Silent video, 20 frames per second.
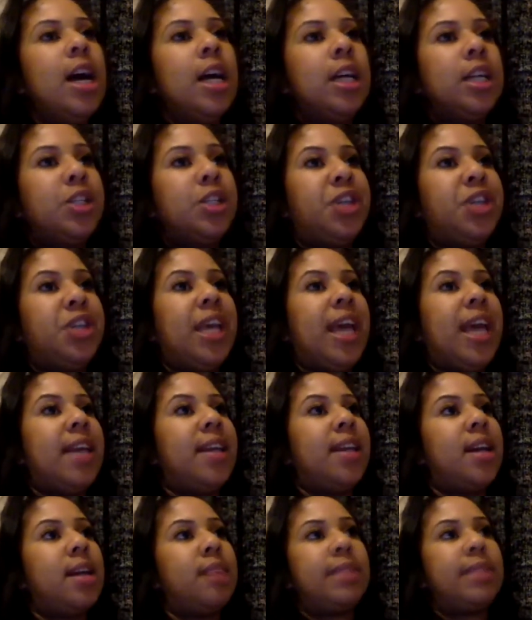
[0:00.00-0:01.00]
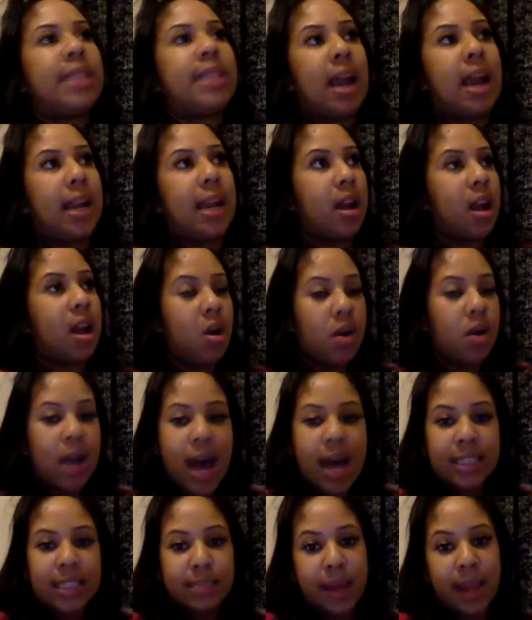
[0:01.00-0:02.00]
she ended up starting her own
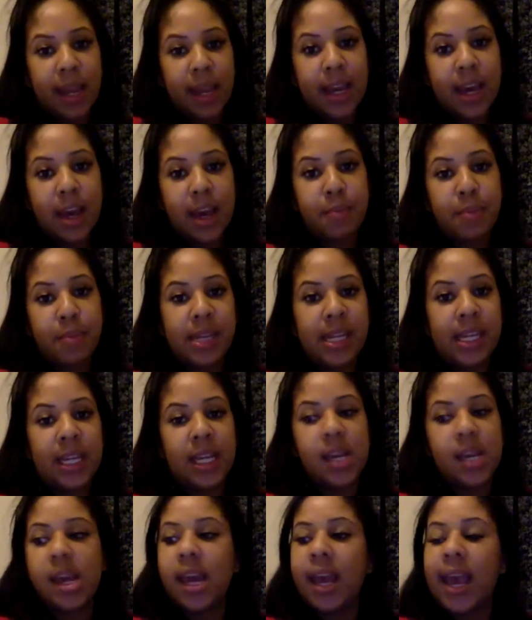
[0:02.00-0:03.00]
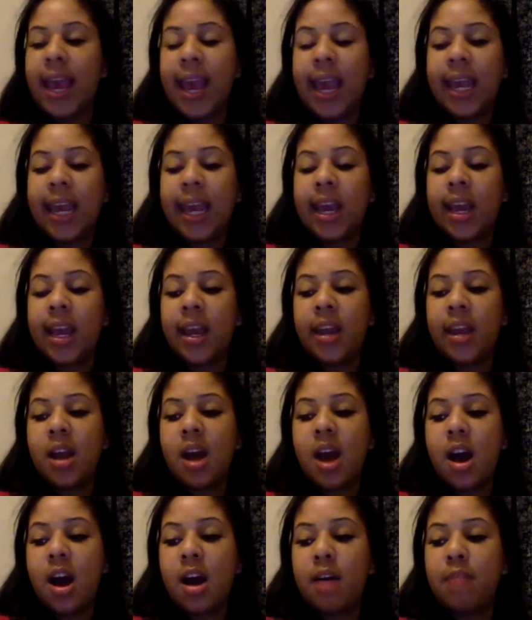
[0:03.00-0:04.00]
cosmetic company and
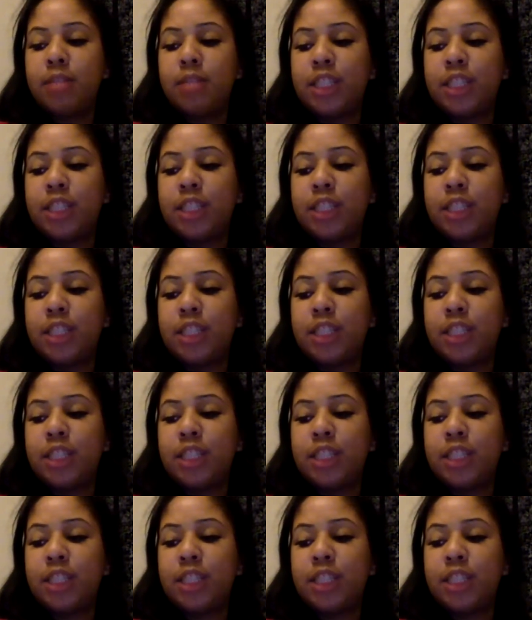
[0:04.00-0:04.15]
um,